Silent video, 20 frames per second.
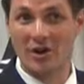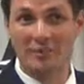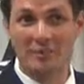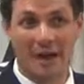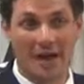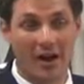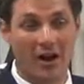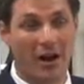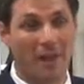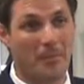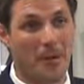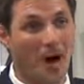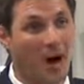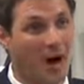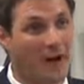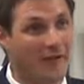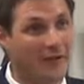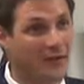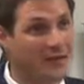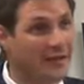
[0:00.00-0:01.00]
and met up
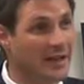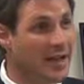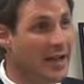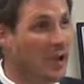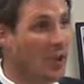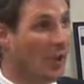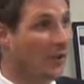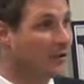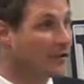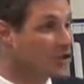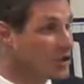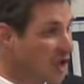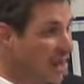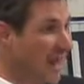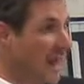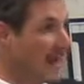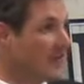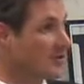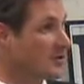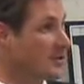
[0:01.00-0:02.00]
often with
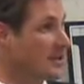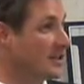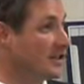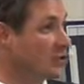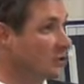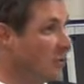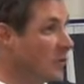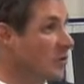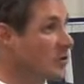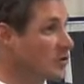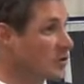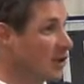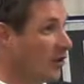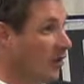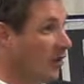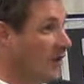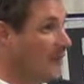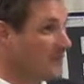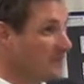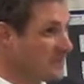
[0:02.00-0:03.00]
James in
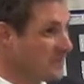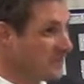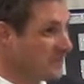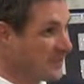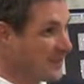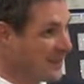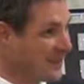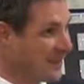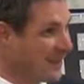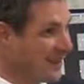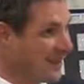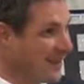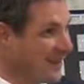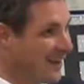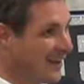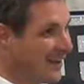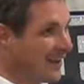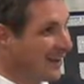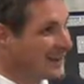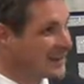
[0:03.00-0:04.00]
Jerusalem.
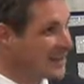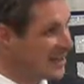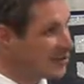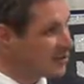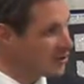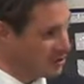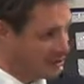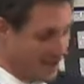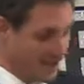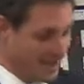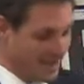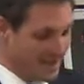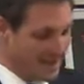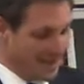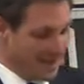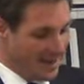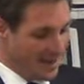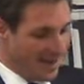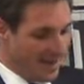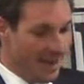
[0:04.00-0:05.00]
It's interesting,
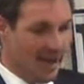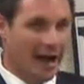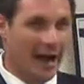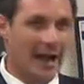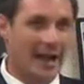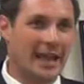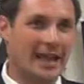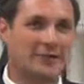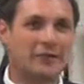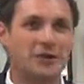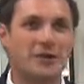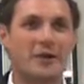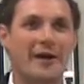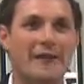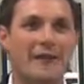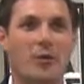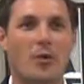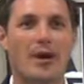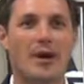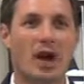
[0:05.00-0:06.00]
uh, if you
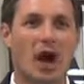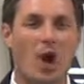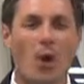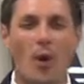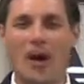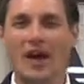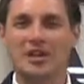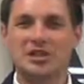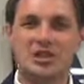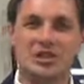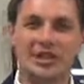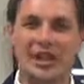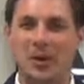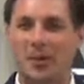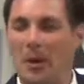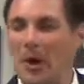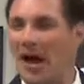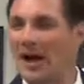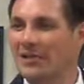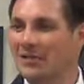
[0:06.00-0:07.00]
ever want to question the
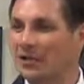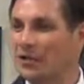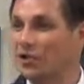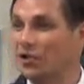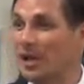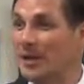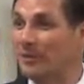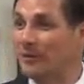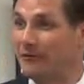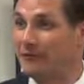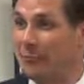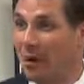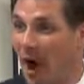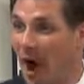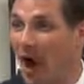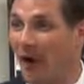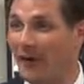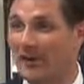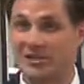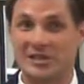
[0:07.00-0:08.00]
apostleship of
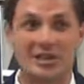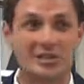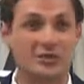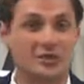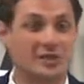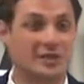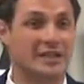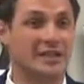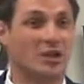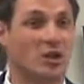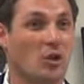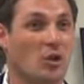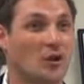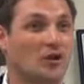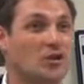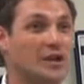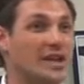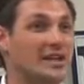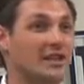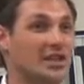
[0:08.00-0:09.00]
Paul, it's interesting the
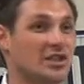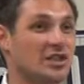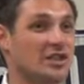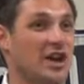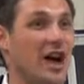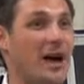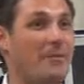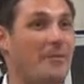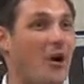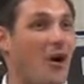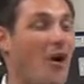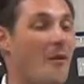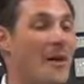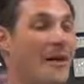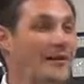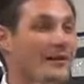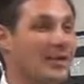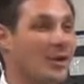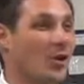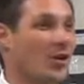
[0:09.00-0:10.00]
Lord Jesus taught Paul
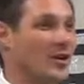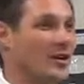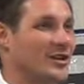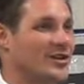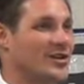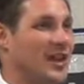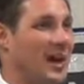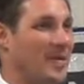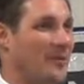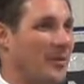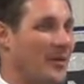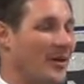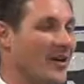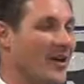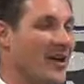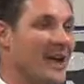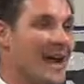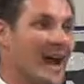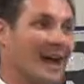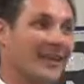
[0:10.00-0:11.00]
about the Lord's Supper,
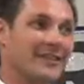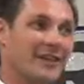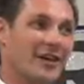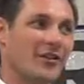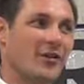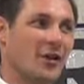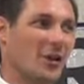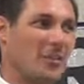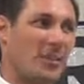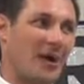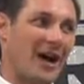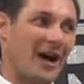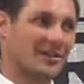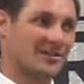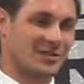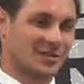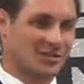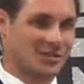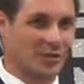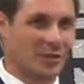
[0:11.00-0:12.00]
and the other
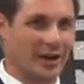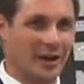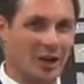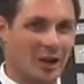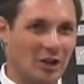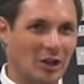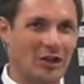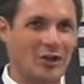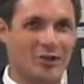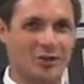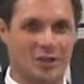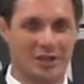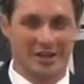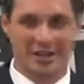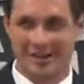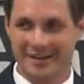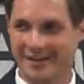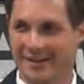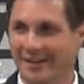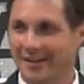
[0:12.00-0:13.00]
apostles were in
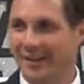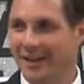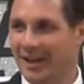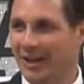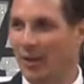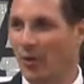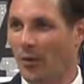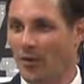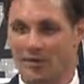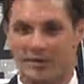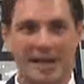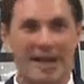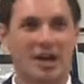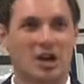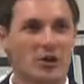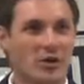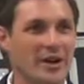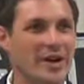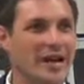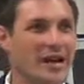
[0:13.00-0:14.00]
collusion. In other words, they
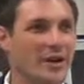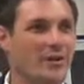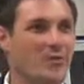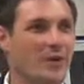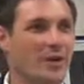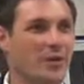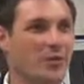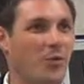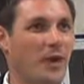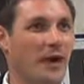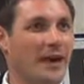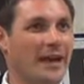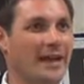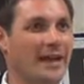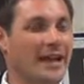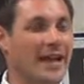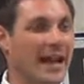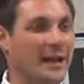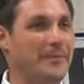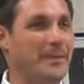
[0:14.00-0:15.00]
agreed with what
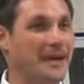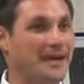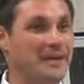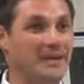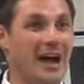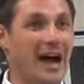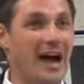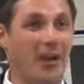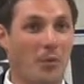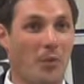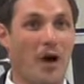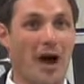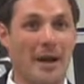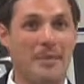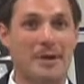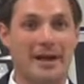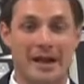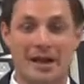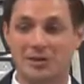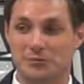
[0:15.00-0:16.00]
had been taught. Why?
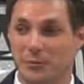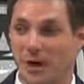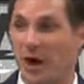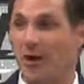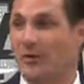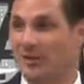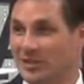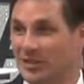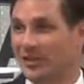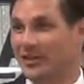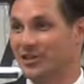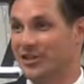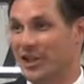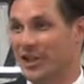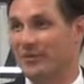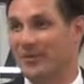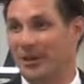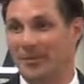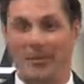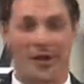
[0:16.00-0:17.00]
Because Paul was a
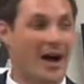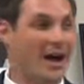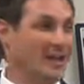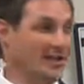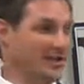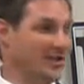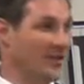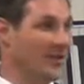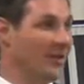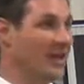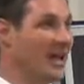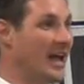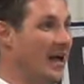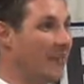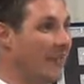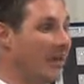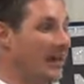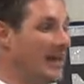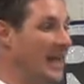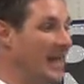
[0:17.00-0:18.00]
legitimate apostle.
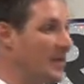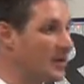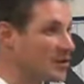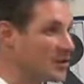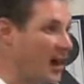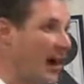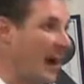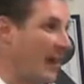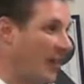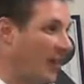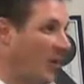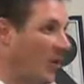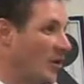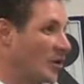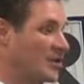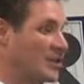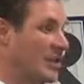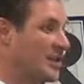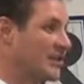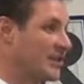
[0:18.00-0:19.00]
But he was taught of the
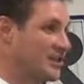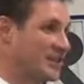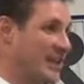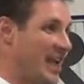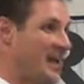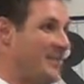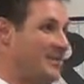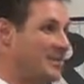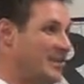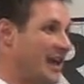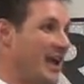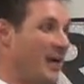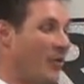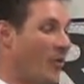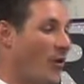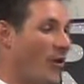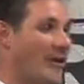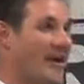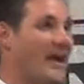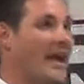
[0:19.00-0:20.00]
Lord Jesus, same as they
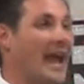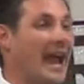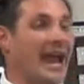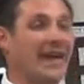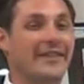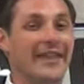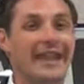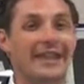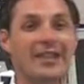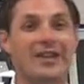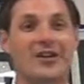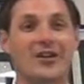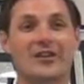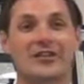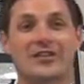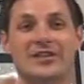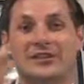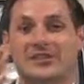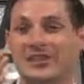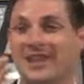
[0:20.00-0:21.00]
were, and they learned the